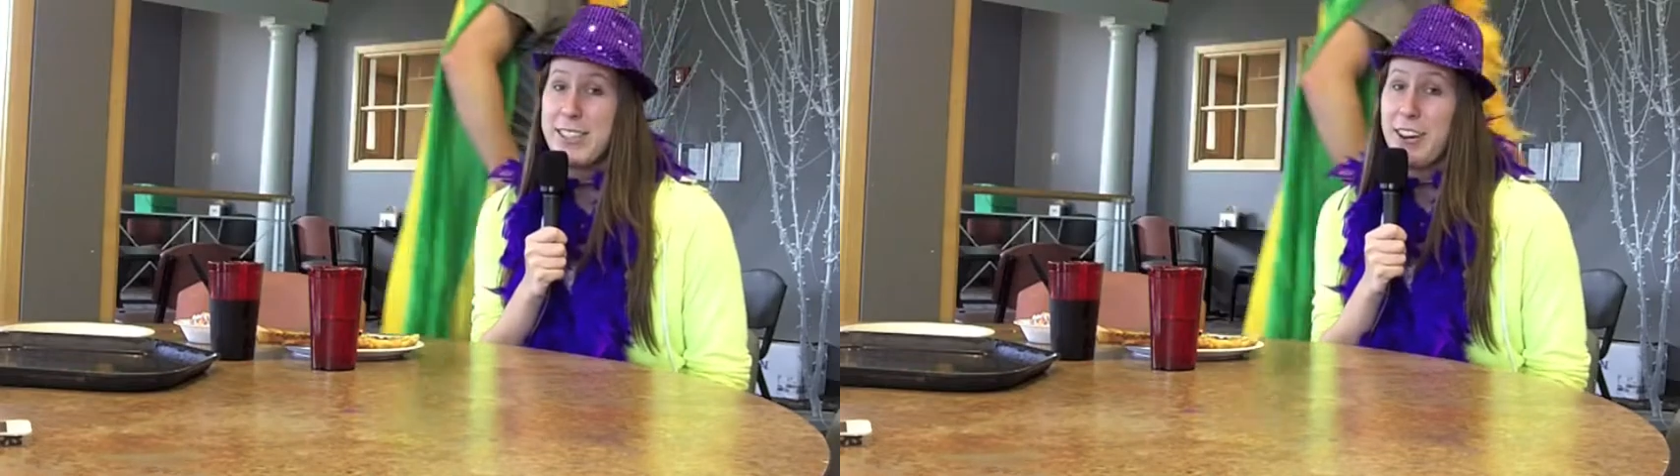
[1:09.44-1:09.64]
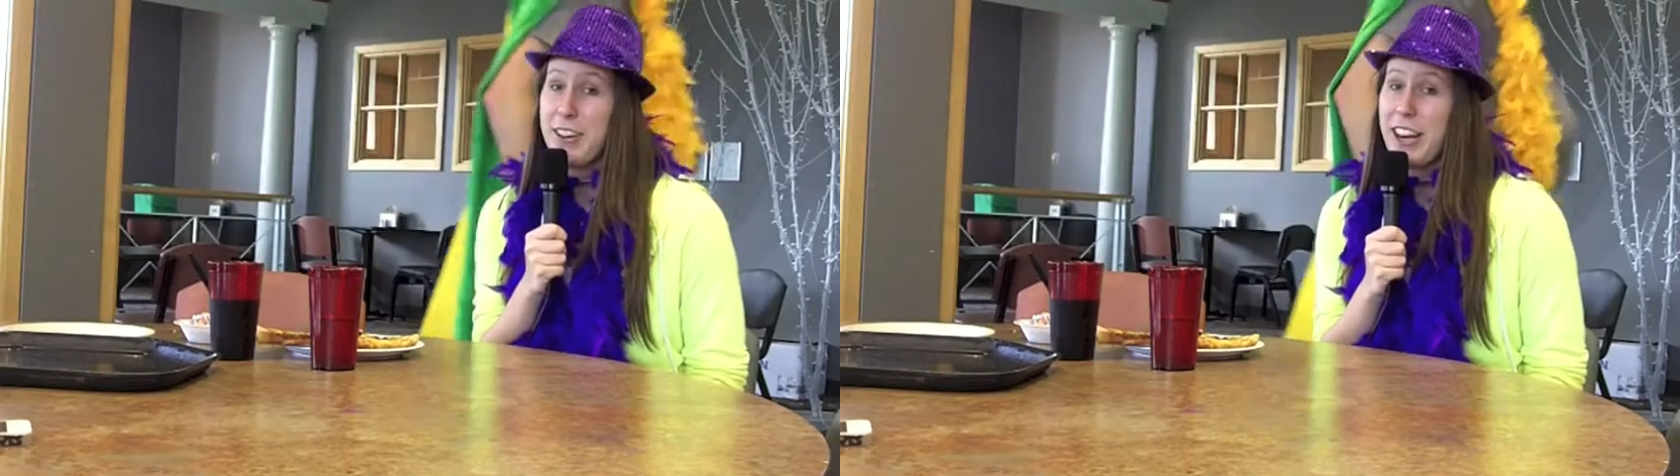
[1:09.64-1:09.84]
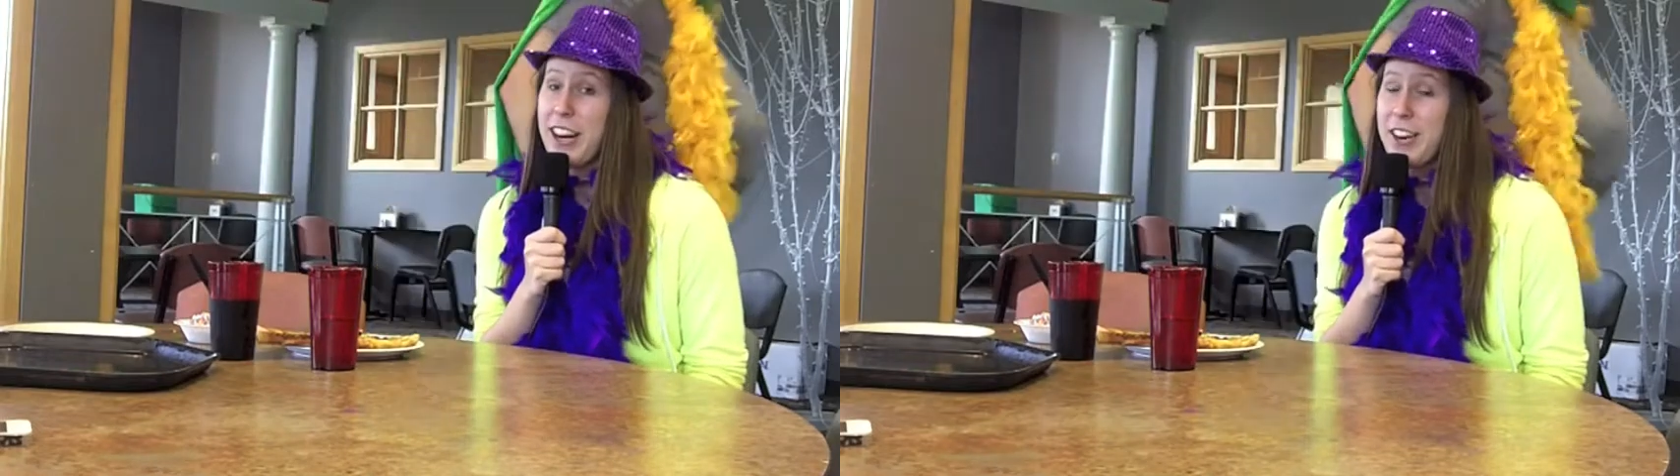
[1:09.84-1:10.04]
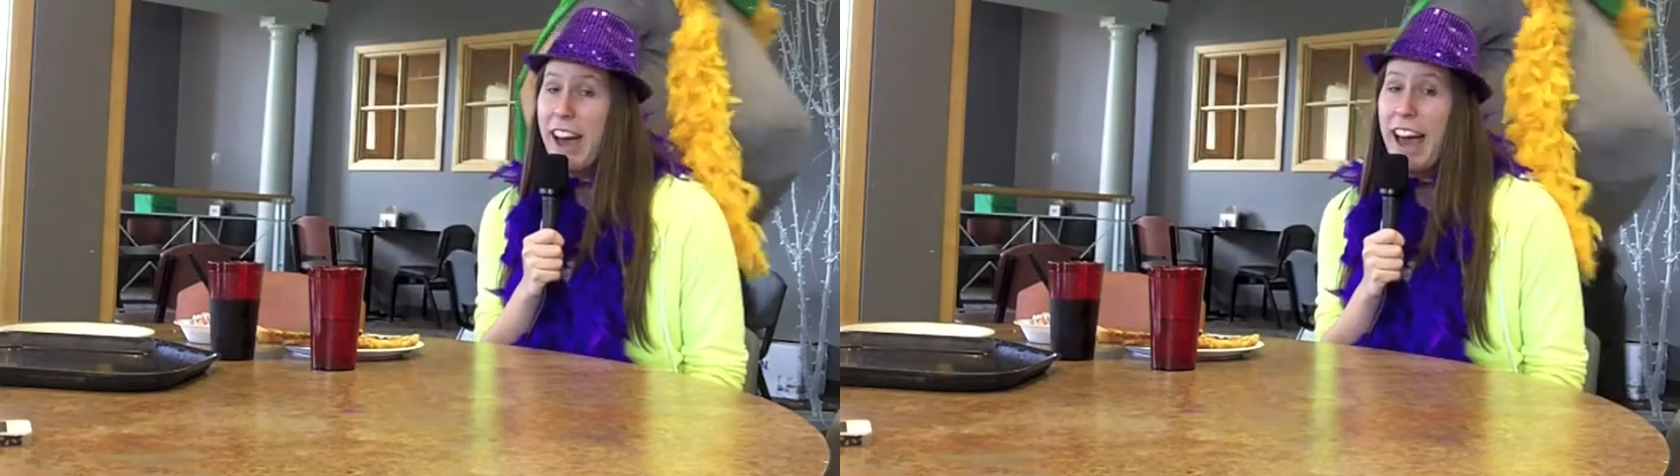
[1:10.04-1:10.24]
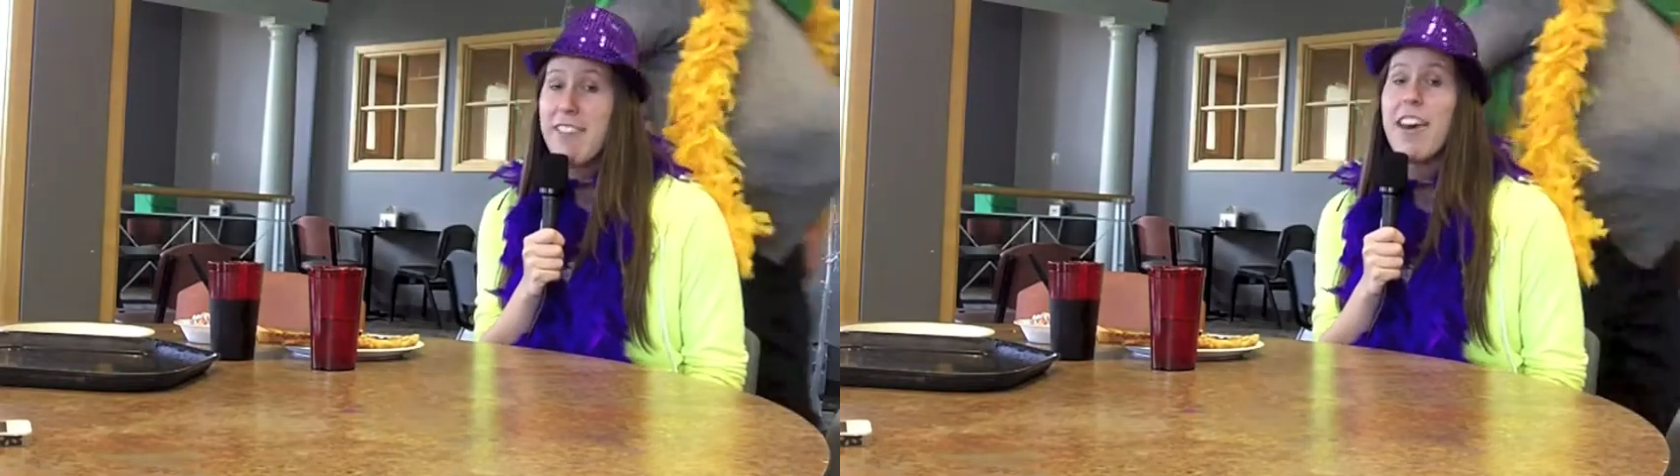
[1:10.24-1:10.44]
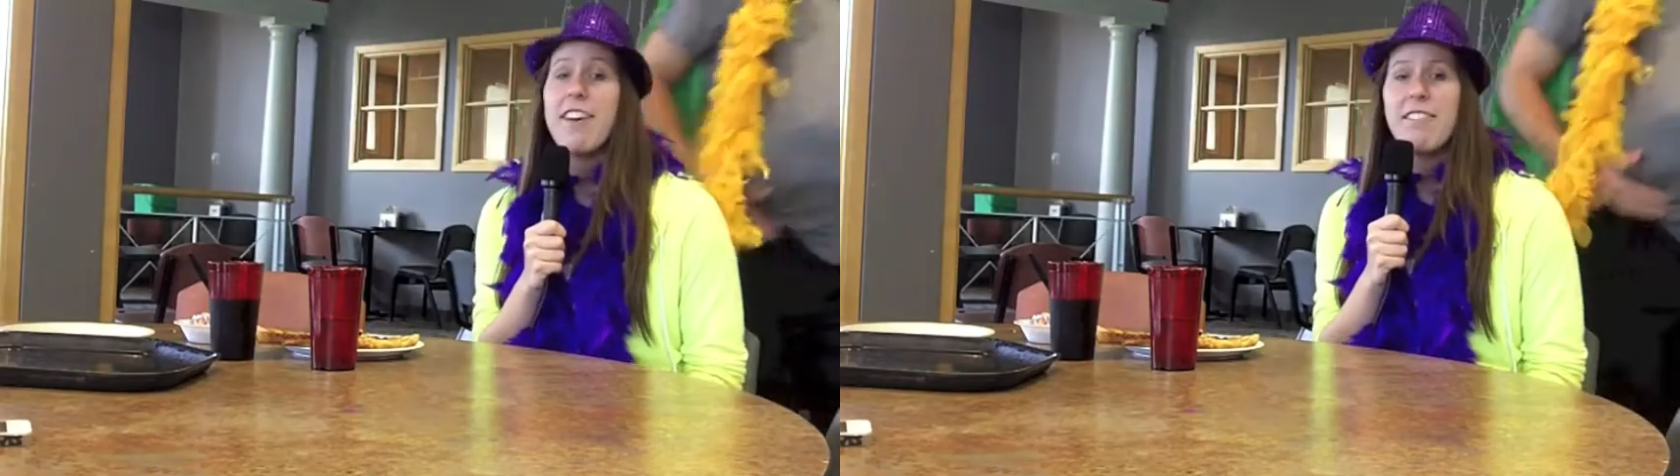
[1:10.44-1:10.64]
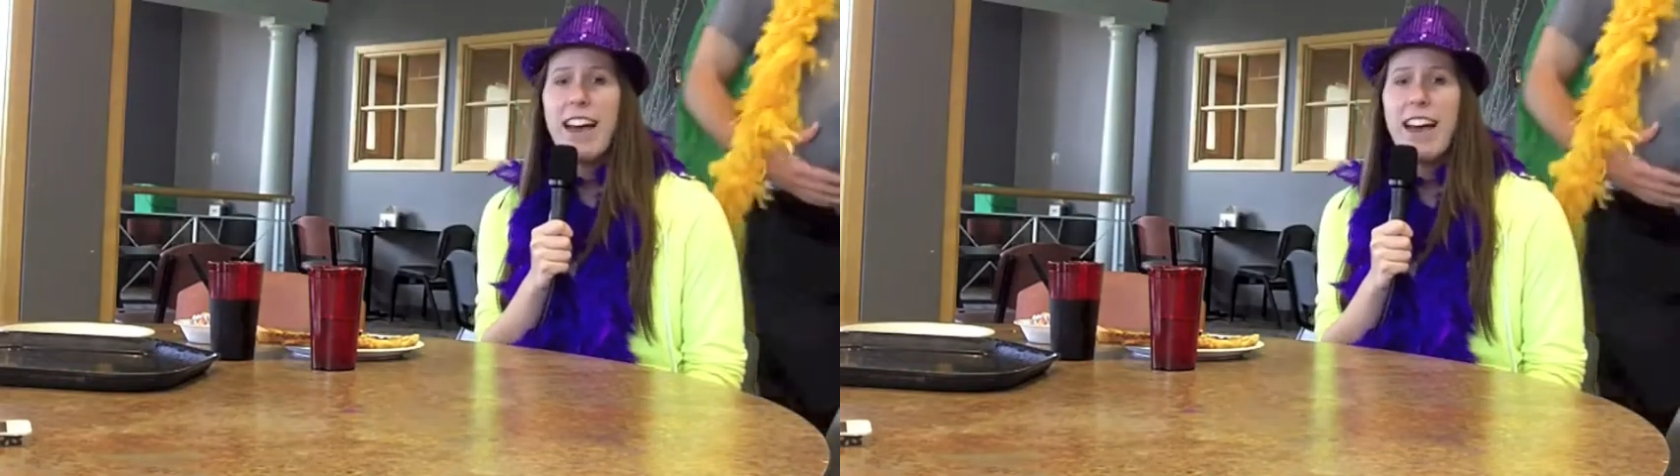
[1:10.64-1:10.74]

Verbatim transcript: so there you have it.